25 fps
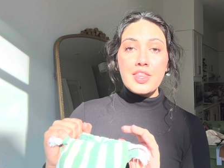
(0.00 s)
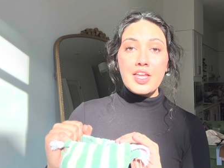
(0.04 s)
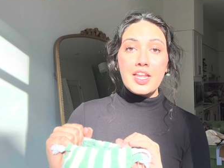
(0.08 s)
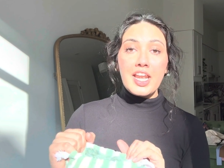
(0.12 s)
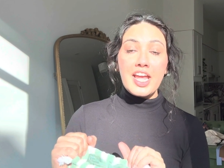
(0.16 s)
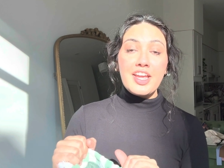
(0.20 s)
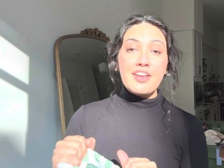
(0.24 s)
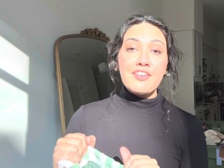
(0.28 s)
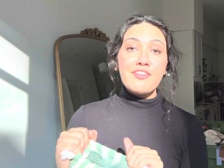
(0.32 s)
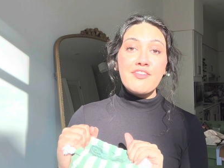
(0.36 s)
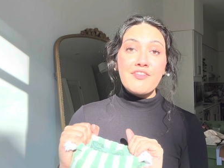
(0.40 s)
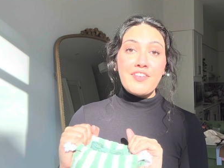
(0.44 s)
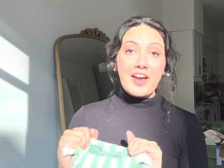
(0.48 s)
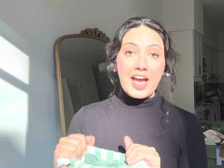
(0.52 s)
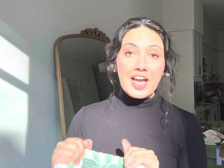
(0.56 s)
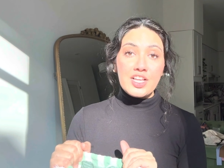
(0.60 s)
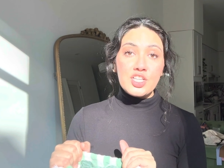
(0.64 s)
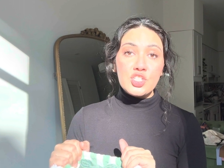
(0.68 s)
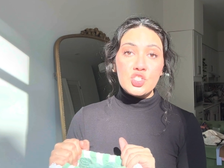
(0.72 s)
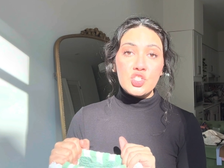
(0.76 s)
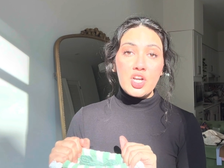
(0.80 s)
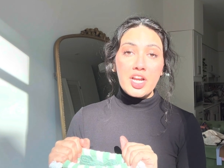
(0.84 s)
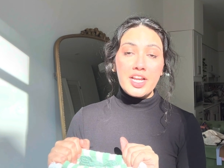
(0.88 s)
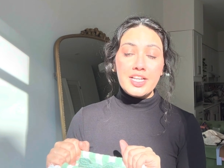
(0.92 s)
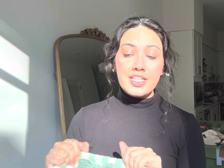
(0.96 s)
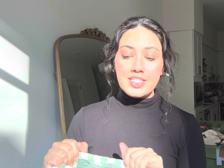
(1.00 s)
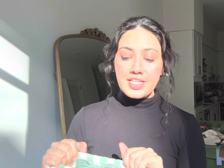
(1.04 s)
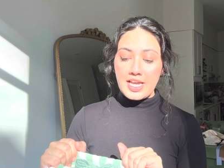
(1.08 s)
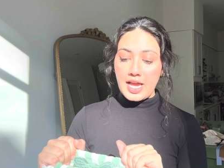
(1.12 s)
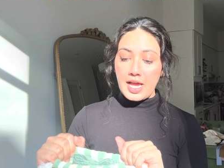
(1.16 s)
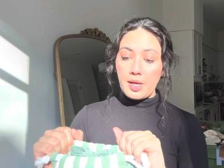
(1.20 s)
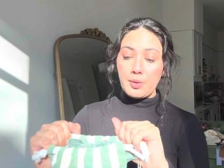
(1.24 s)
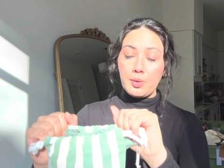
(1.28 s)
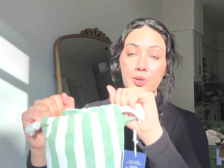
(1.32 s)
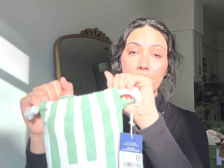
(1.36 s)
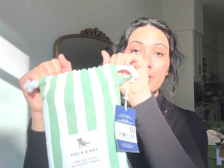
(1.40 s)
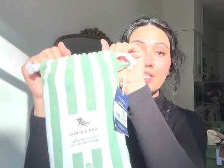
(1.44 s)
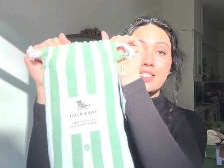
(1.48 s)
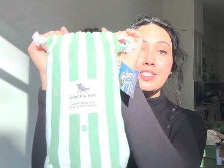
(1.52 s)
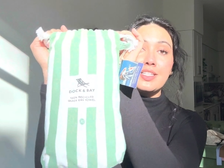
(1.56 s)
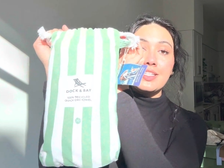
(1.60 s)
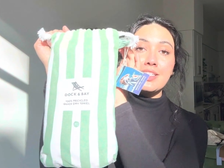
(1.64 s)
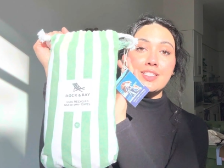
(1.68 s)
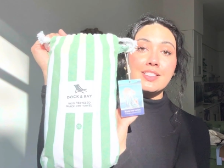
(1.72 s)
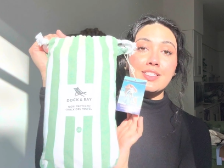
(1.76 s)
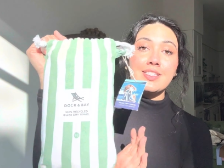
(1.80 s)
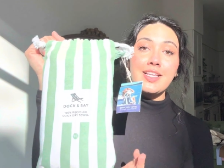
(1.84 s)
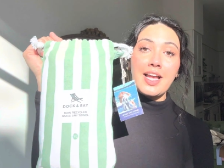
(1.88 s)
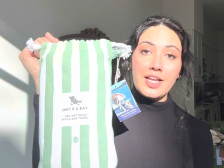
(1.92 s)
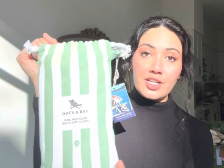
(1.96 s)
then a fast drying towel is
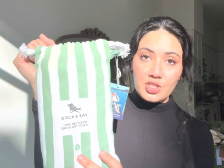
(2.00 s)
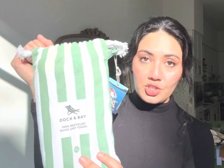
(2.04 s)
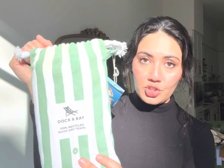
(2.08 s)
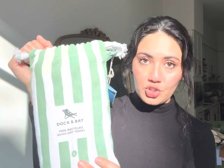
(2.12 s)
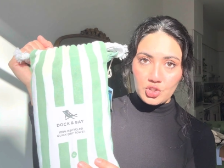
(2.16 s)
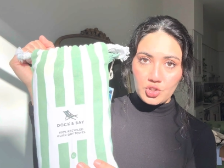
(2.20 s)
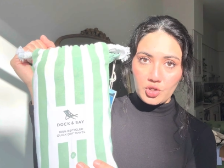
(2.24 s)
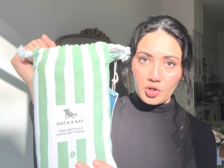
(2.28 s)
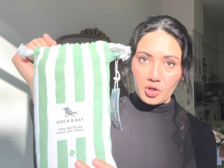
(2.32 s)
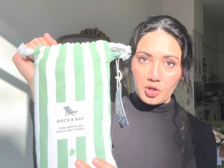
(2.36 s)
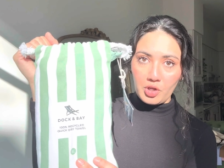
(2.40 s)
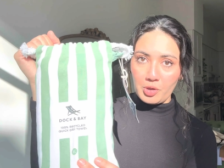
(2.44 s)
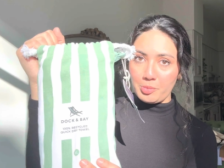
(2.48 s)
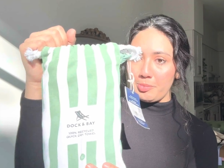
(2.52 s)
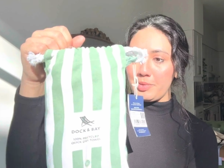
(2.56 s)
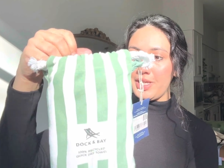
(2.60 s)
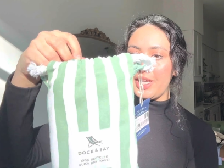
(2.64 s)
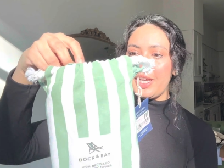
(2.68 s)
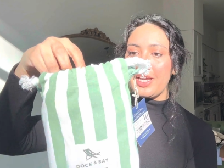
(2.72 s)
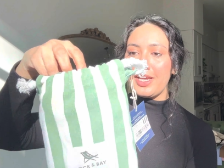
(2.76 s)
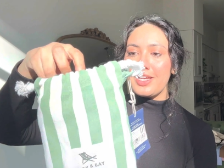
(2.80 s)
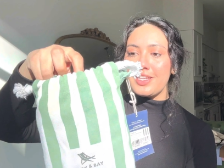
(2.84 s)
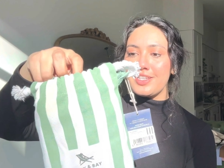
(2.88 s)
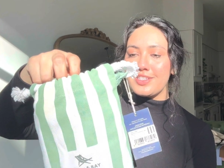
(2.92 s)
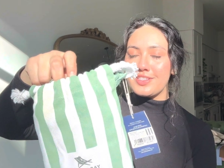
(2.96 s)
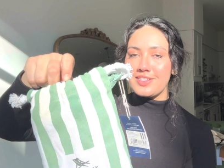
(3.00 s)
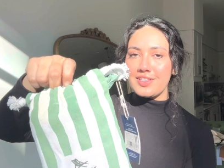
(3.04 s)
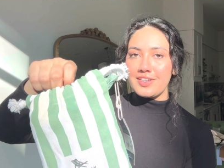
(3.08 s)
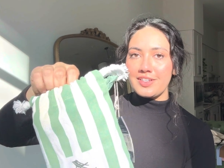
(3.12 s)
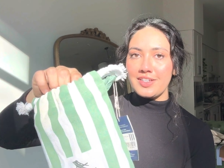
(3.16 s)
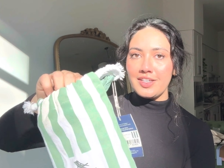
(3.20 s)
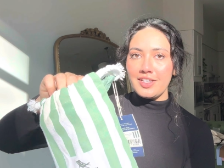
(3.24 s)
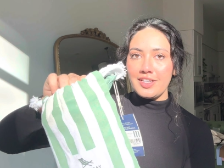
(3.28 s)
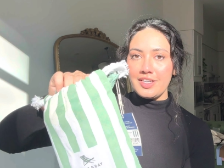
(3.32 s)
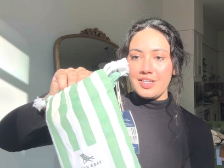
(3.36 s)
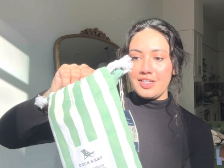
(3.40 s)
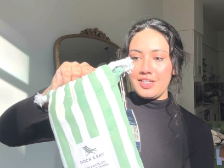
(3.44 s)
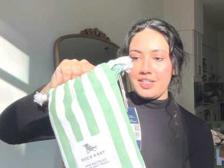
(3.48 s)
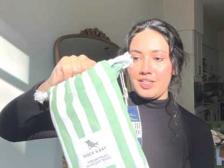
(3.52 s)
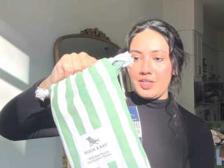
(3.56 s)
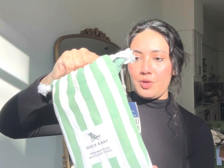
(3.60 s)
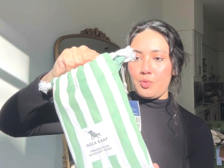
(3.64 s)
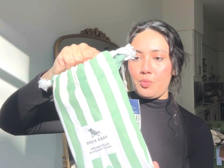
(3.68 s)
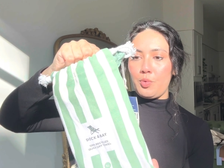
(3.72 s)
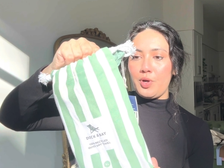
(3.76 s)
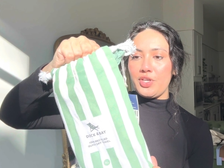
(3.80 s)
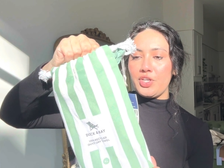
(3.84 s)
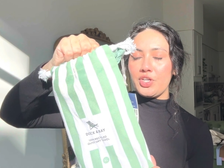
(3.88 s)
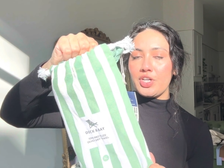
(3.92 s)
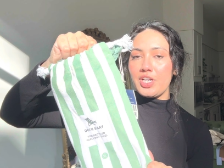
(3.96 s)
essential because
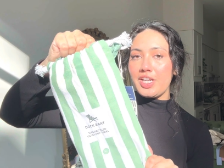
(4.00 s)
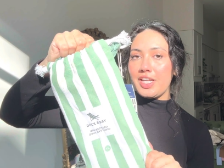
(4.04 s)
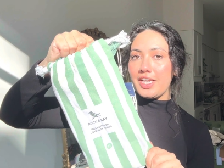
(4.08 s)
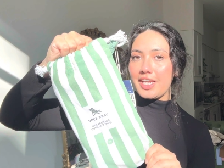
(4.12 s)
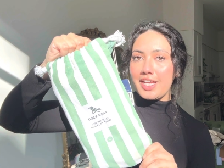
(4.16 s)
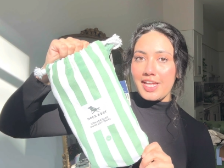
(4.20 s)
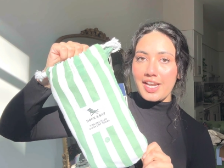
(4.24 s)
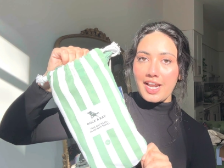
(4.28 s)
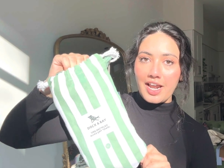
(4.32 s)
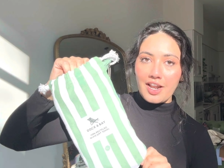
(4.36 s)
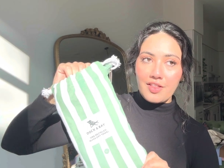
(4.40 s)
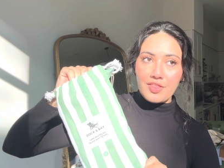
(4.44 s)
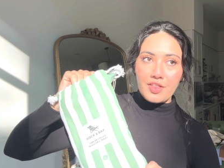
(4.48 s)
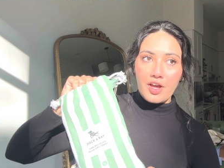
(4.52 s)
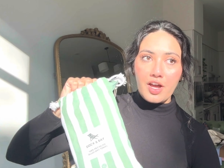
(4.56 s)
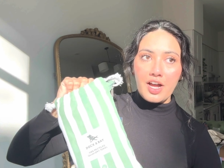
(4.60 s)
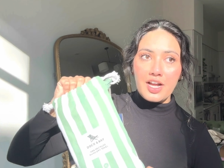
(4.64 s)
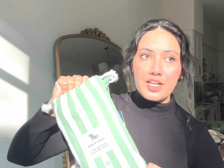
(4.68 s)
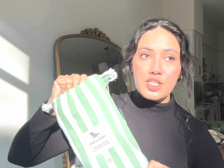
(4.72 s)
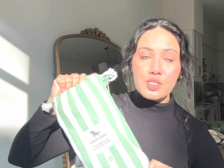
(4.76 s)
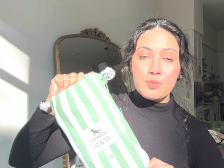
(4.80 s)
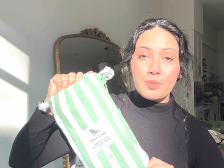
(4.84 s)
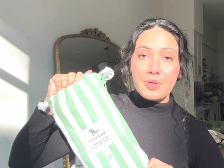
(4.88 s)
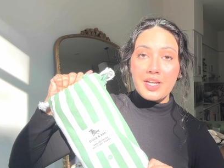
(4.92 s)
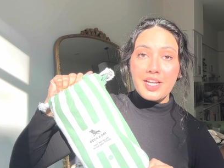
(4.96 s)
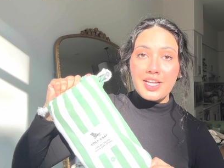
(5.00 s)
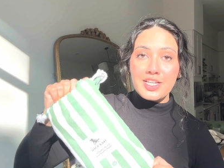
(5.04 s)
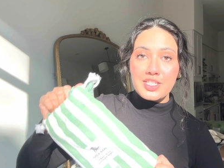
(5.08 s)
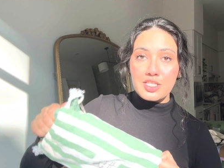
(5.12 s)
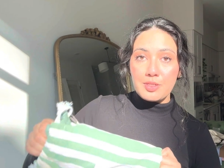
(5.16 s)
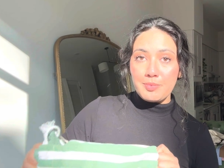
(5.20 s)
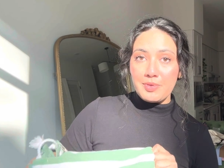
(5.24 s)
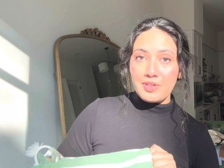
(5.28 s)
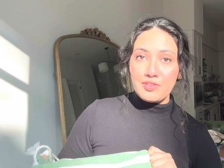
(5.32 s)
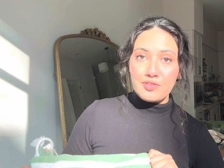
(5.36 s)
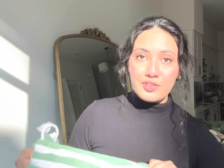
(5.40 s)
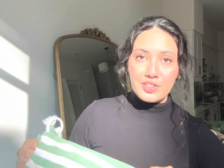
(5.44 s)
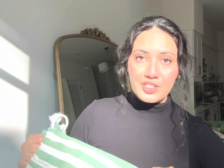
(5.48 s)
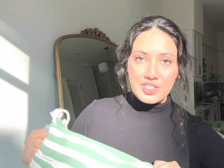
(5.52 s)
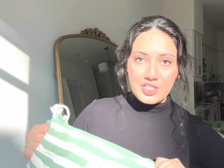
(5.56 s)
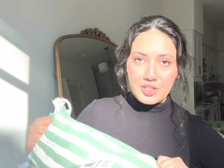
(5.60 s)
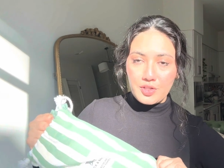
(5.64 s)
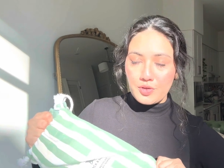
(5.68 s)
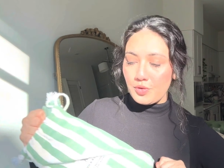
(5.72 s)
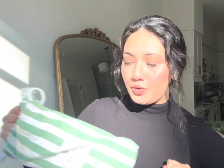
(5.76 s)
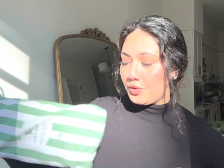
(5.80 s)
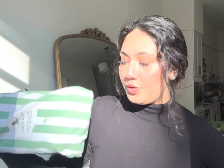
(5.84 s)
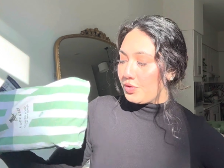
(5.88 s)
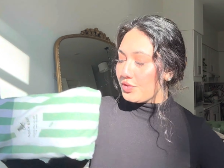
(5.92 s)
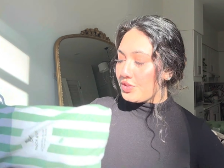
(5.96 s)
when you're gonna get out of the hot spring, it's gonna be freezing
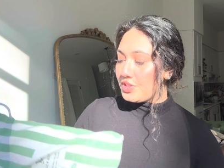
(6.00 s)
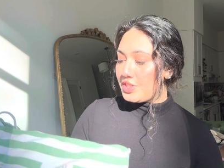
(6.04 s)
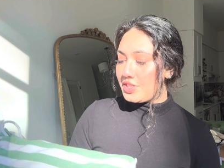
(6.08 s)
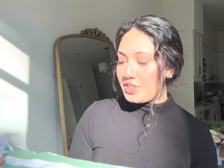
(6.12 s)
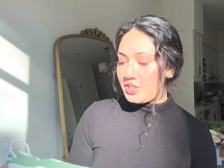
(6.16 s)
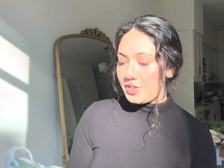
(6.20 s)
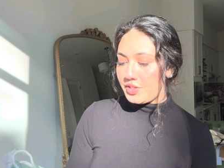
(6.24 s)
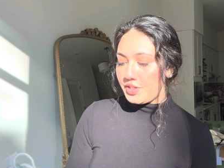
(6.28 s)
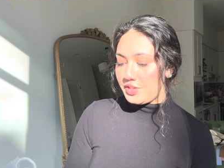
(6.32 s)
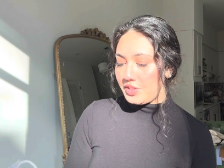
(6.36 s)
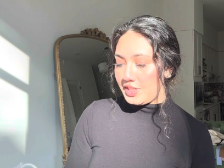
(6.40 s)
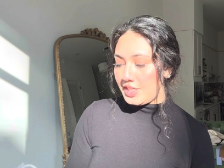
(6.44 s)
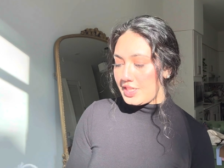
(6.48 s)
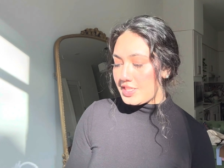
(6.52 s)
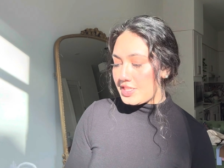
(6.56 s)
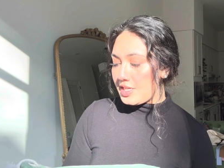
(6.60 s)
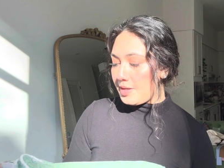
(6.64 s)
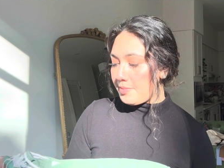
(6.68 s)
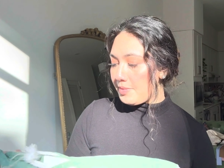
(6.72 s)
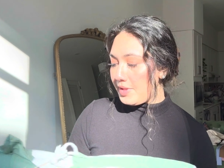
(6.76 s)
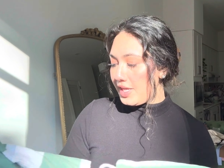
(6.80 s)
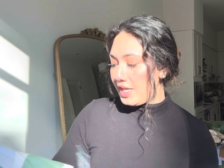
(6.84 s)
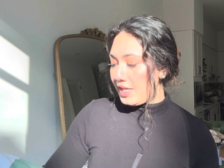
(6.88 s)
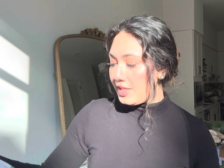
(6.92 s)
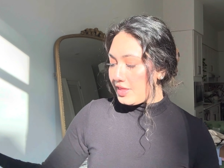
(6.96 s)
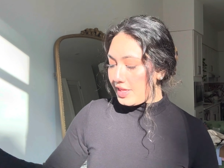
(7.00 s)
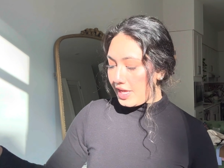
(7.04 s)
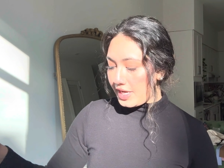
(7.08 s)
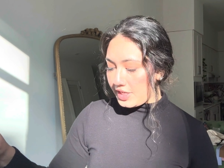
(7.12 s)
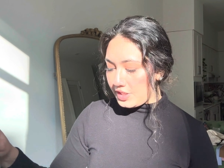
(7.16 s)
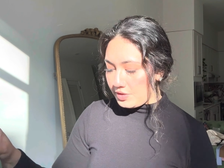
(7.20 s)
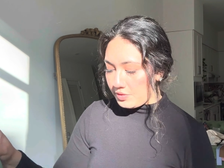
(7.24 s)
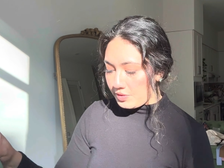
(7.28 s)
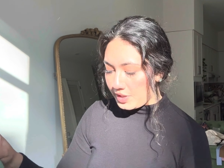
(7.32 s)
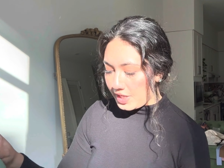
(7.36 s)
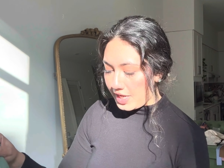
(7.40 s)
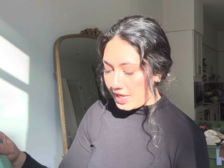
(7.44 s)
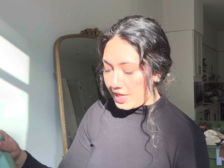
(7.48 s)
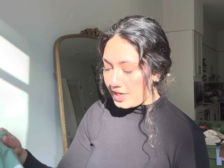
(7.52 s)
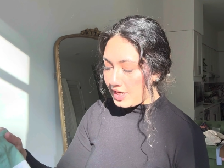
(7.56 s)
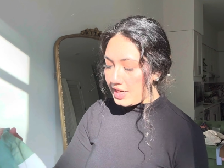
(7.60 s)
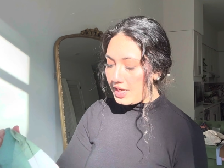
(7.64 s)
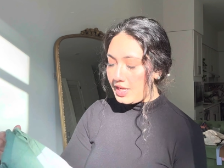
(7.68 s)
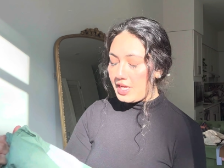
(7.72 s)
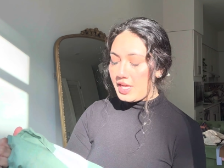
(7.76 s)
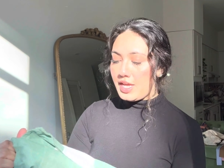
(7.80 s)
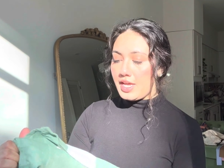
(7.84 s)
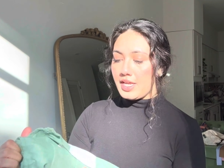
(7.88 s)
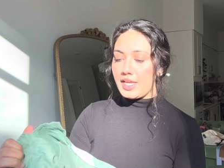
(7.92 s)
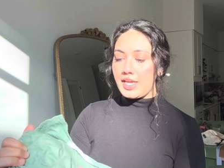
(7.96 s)
cold. So you need something that you can
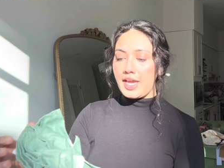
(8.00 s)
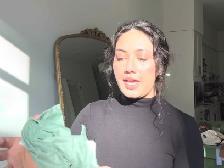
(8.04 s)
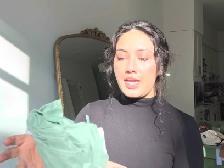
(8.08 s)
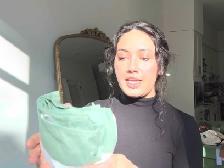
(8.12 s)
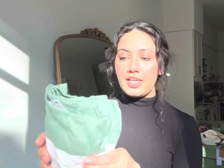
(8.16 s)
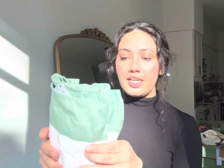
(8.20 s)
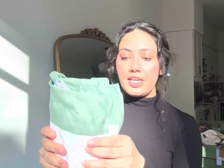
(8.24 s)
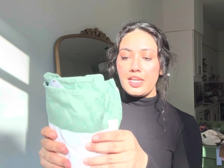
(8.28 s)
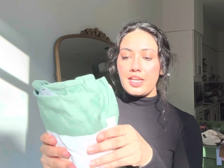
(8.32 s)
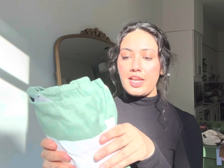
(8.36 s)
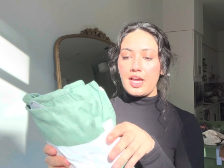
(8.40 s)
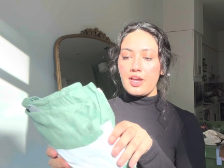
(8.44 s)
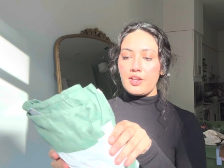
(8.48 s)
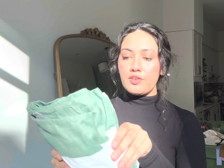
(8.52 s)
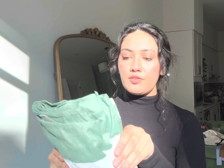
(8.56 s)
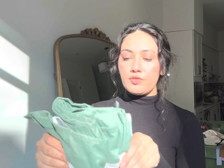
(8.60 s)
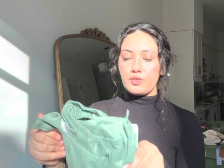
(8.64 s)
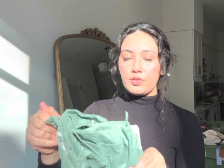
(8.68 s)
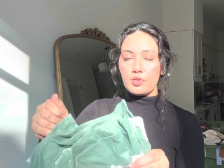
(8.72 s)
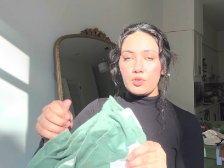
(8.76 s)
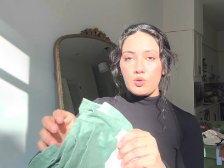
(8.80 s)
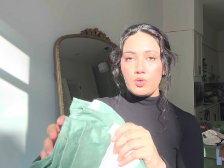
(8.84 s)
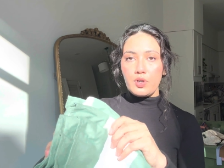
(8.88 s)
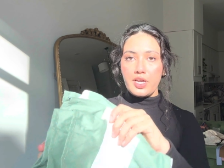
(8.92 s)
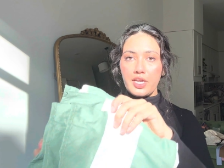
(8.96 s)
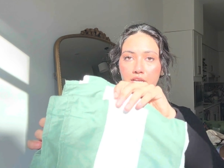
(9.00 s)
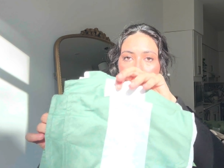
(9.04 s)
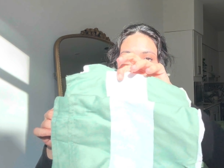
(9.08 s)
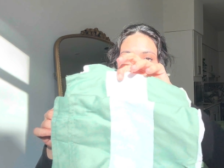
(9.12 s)
get in and out of real quick.